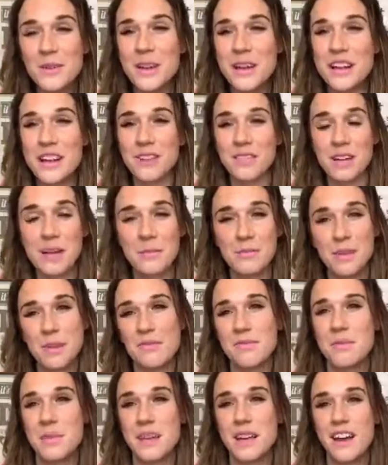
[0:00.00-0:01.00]
And he'll come
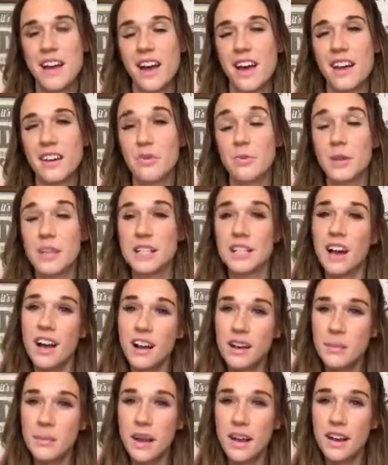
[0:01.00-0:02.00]
give me a hug and we
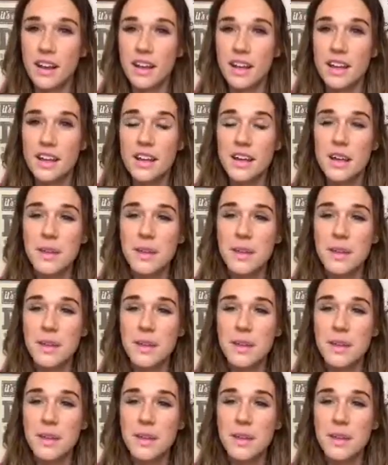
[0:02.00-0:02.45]
talk about it,